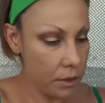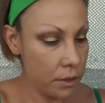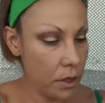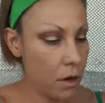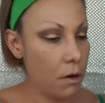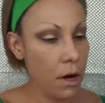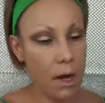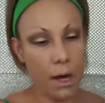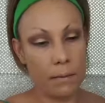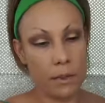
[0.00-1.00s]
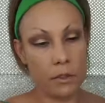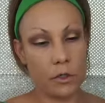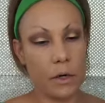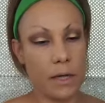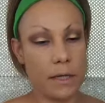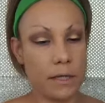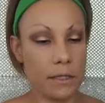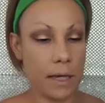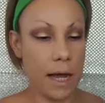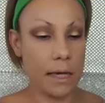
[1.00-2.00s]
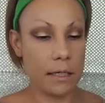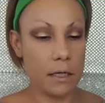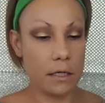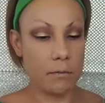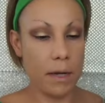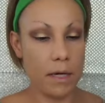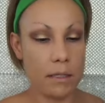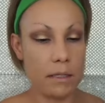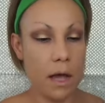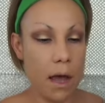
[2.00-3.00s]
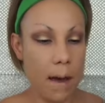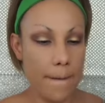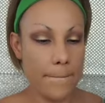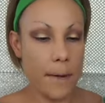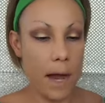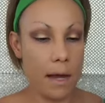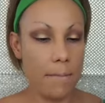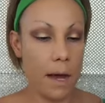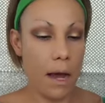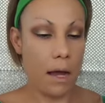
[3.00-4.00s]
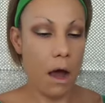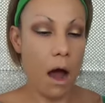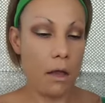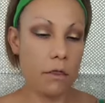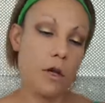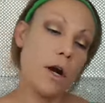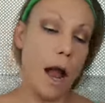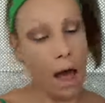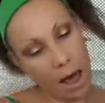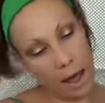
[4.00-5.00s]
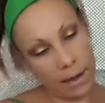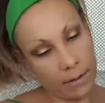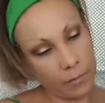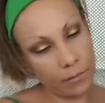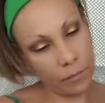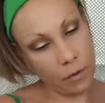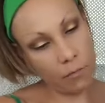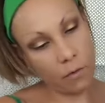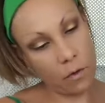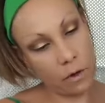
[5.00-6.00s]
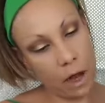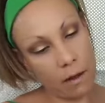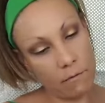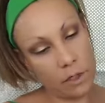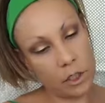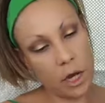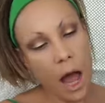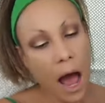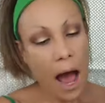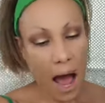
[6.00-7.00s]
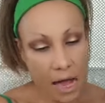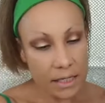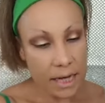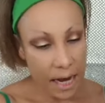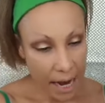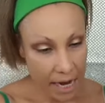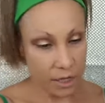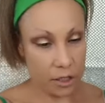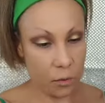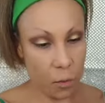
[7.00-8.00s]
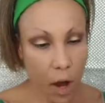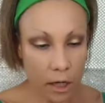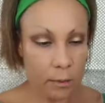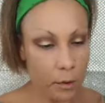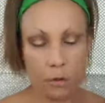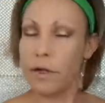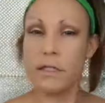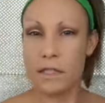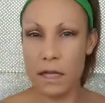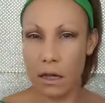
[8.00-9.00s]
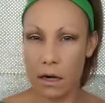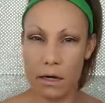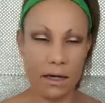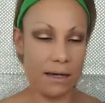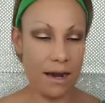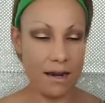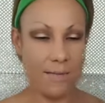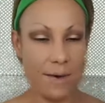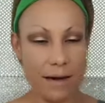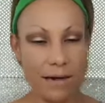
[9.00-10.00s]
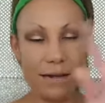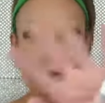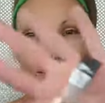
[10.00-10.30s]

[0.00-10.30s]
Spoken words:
So I'm gonna try this IT Cosmetics Bye Bye Under Eye Full Coverage Anti-Aging Waterproof Concealer. Can it get any better?